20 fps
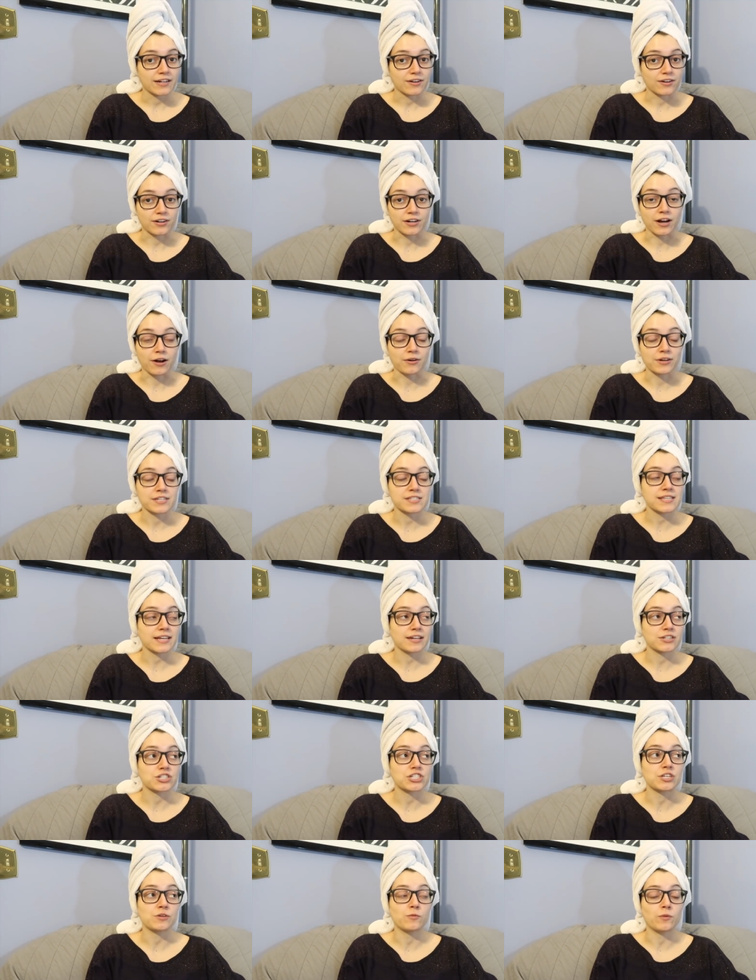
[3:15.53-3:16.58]
Or no, he's
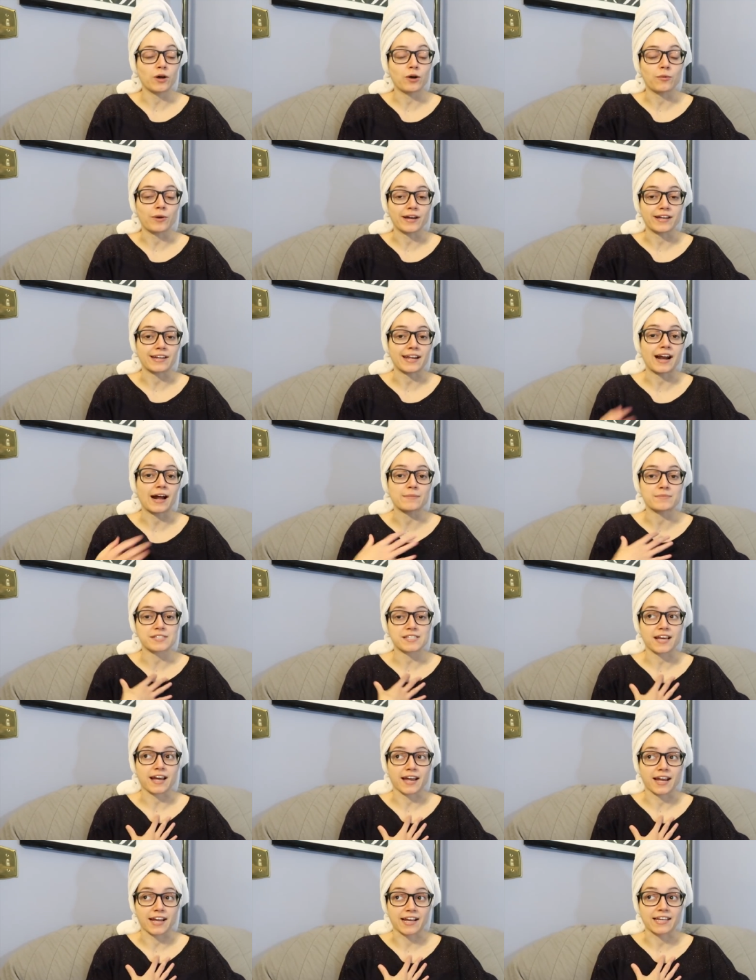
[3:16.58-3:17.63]
saying she will win, and I'm
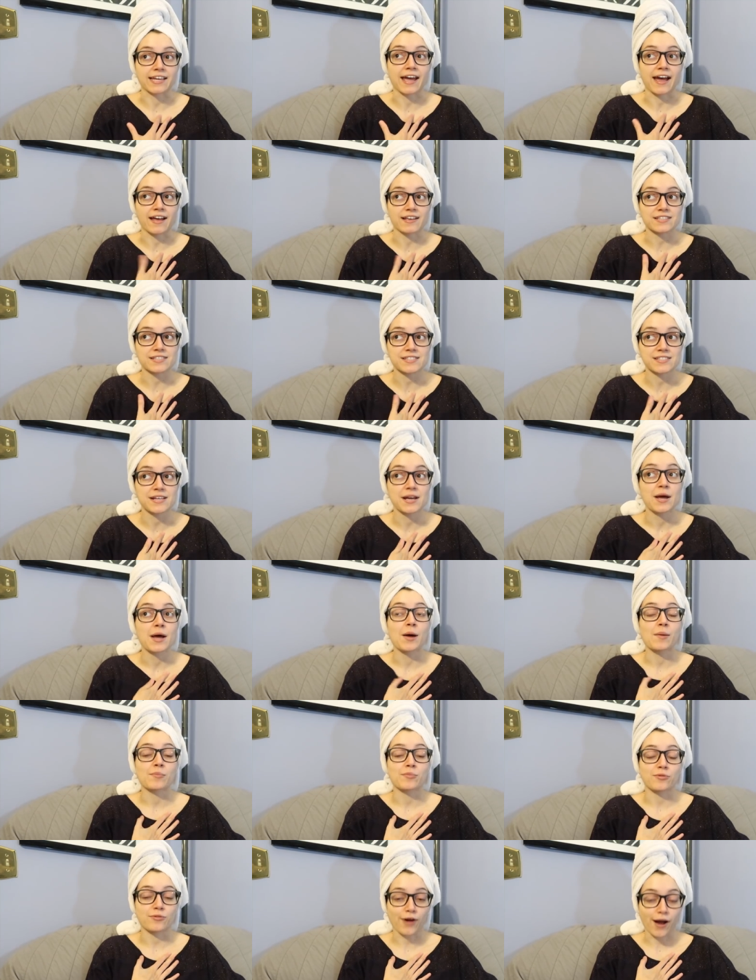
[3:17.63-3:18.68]
saying yes,
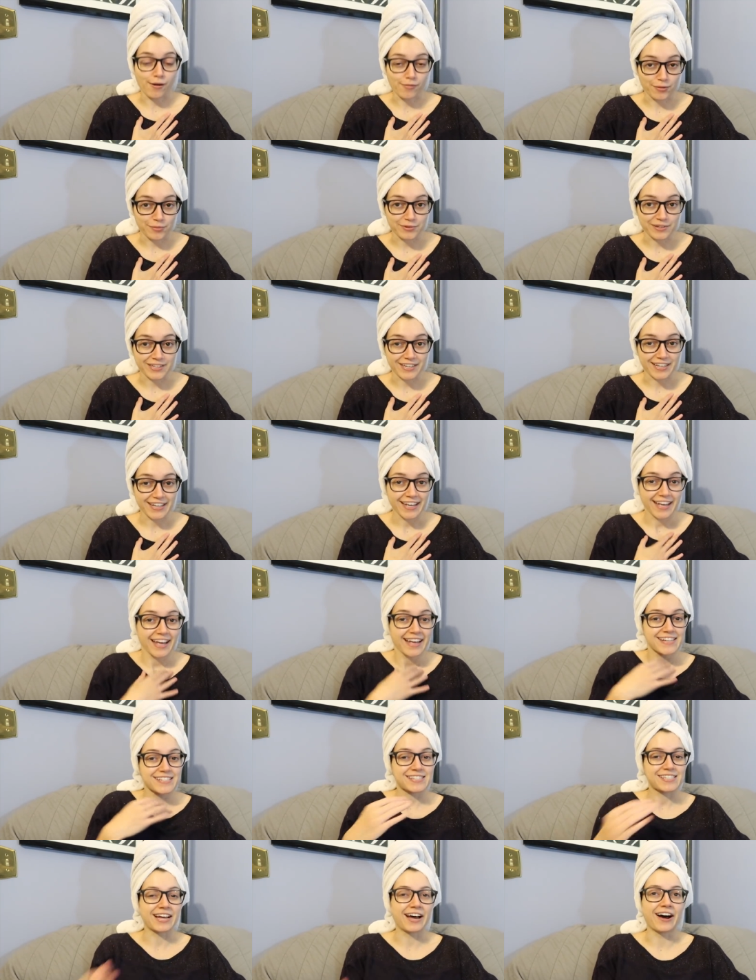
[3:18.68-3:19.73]
probably.
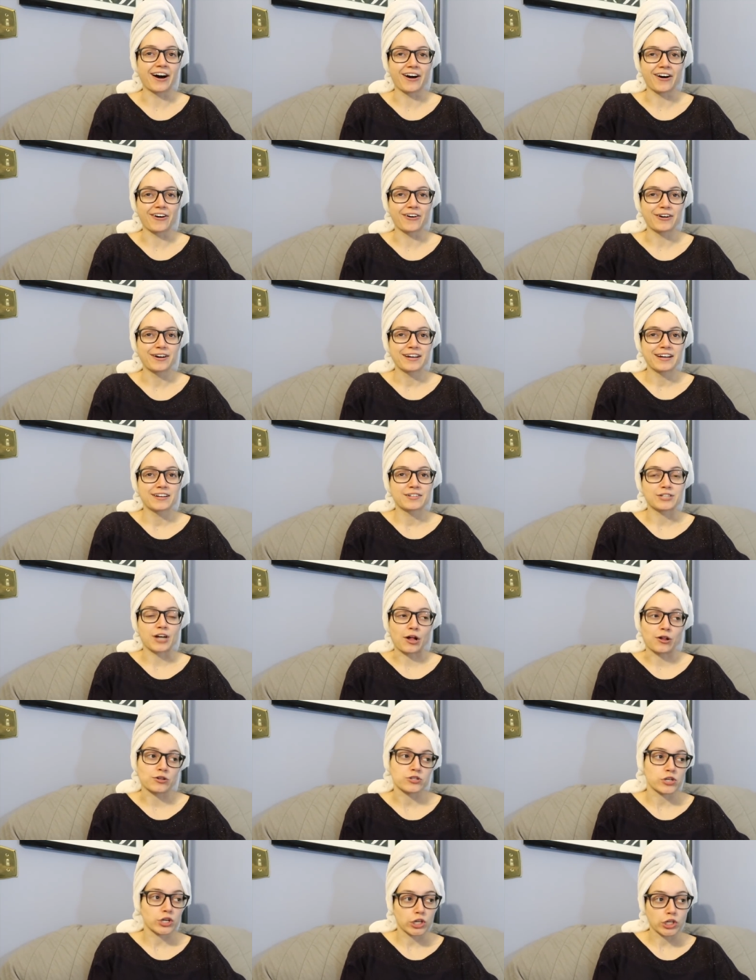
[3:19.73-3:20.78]
So
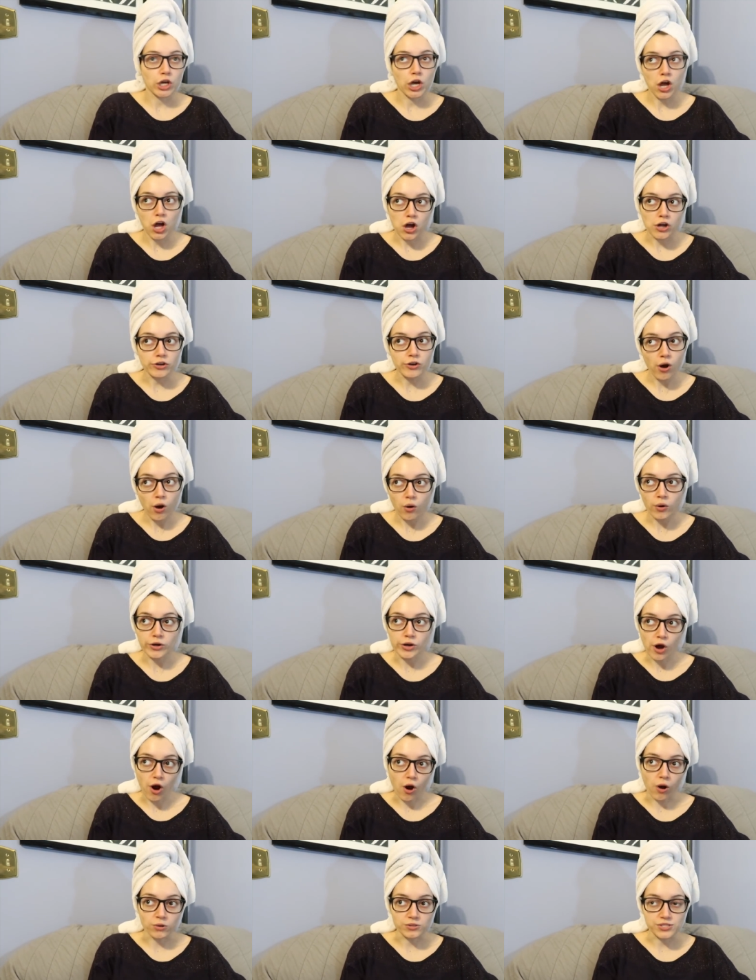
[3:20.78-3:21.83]
Tyler's like, "Yeah, I
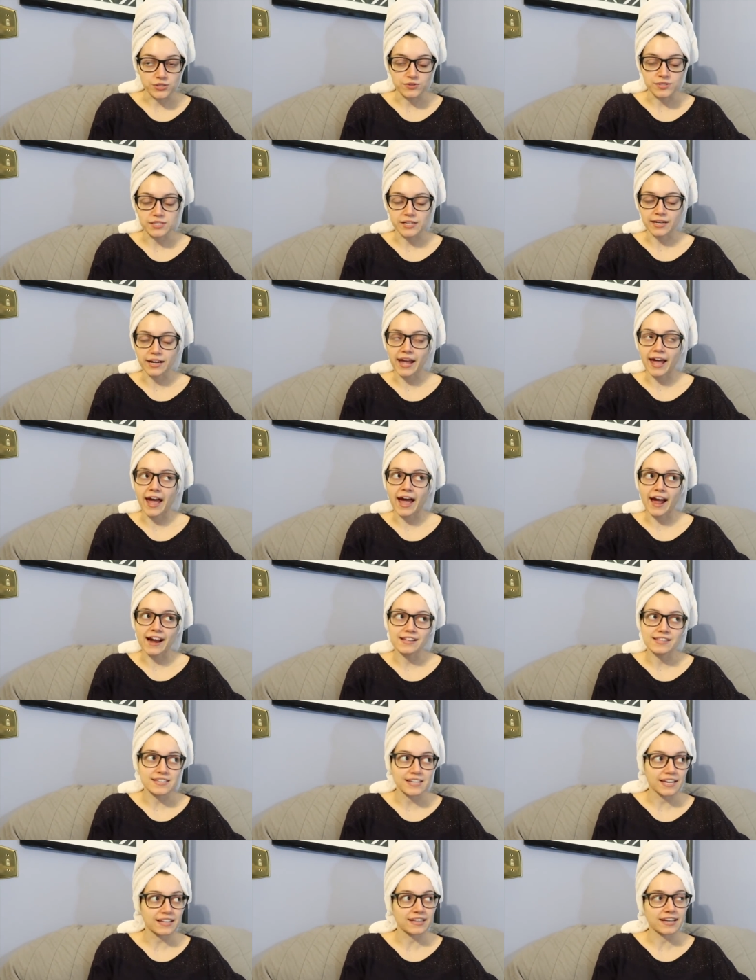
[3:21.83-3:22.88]
know. So he's like
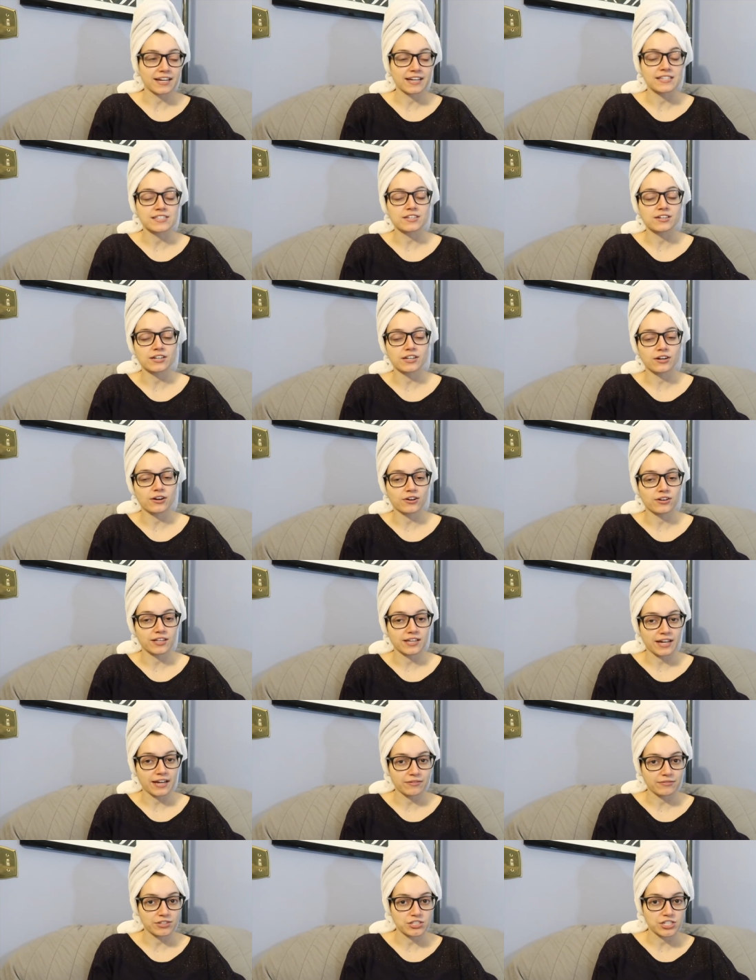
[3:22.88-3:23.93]
acting like he's gonna go to
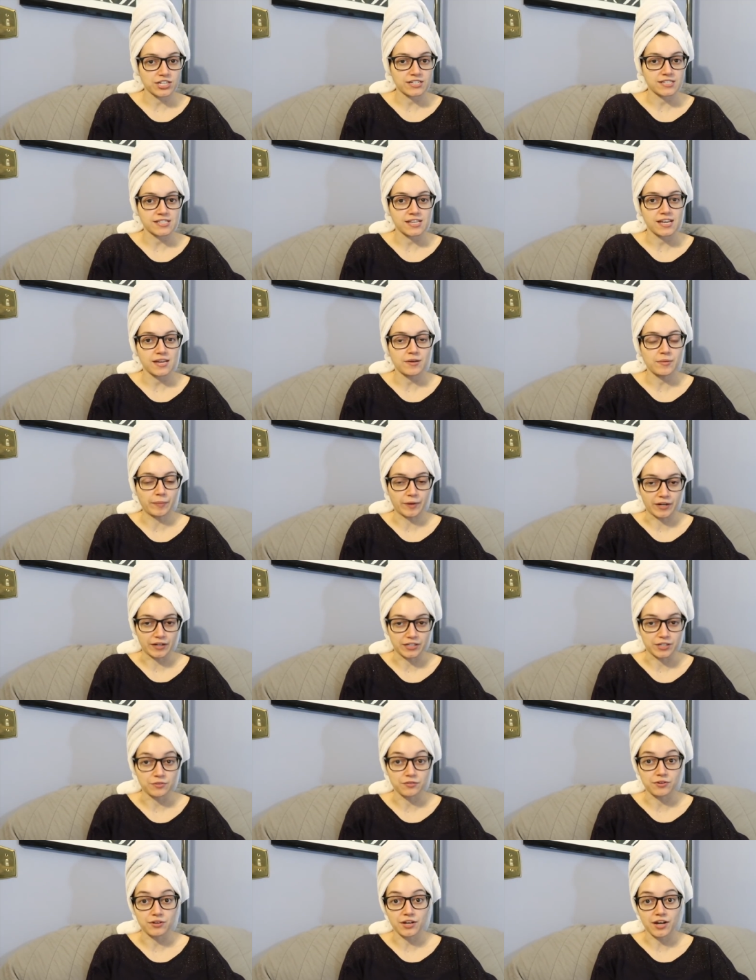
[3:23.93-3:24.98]
the end with JC,
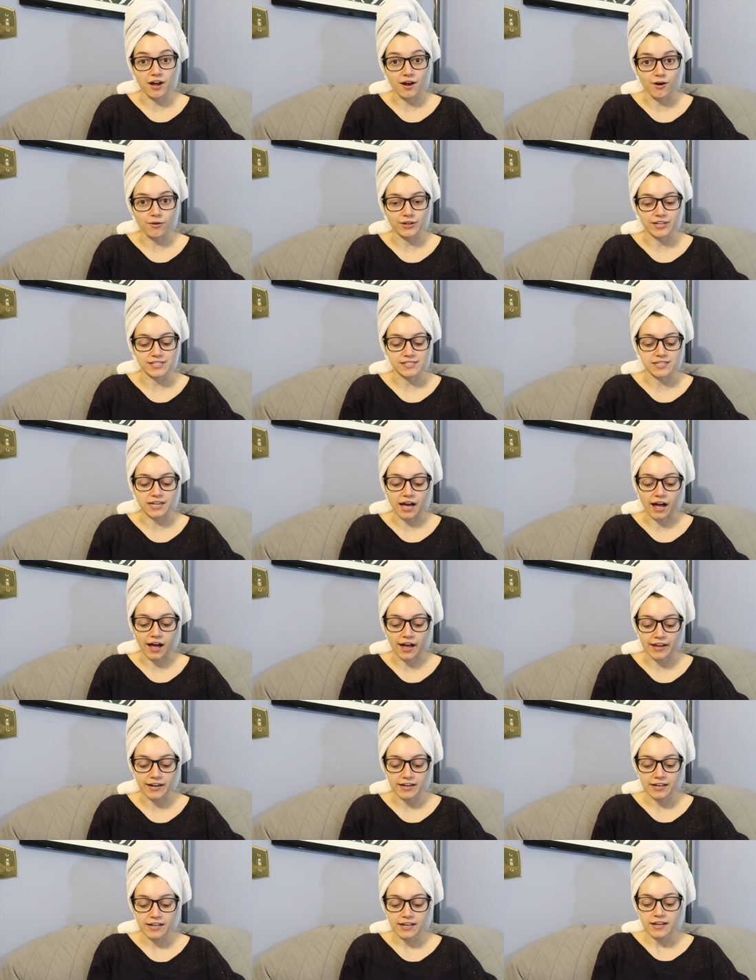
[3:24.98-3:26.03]
but you know he's
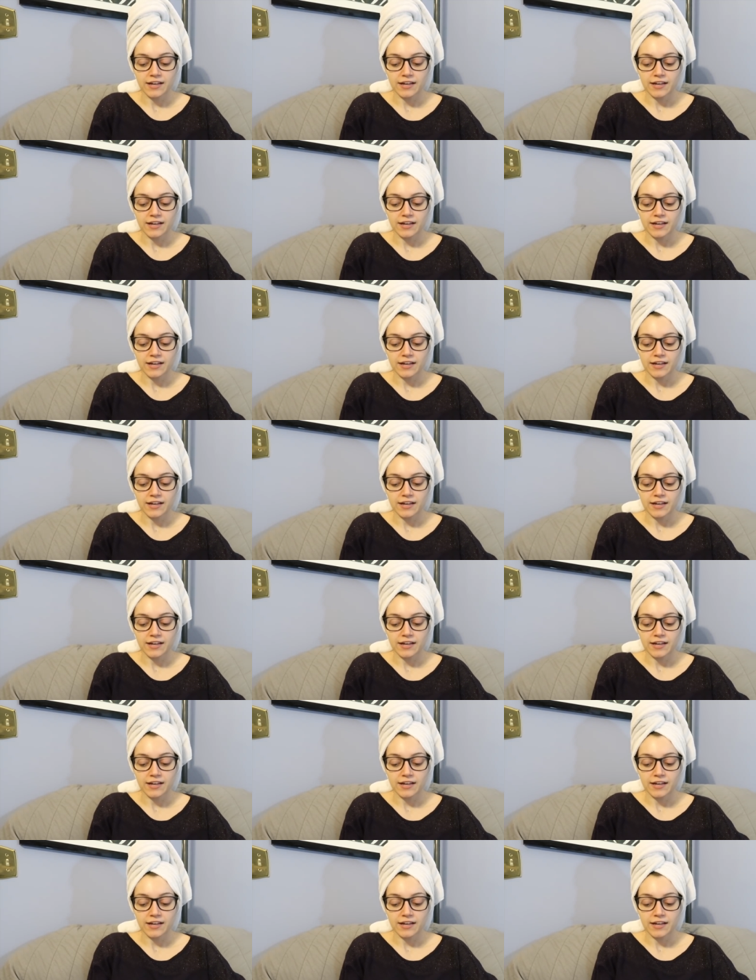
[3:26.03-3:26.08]
not.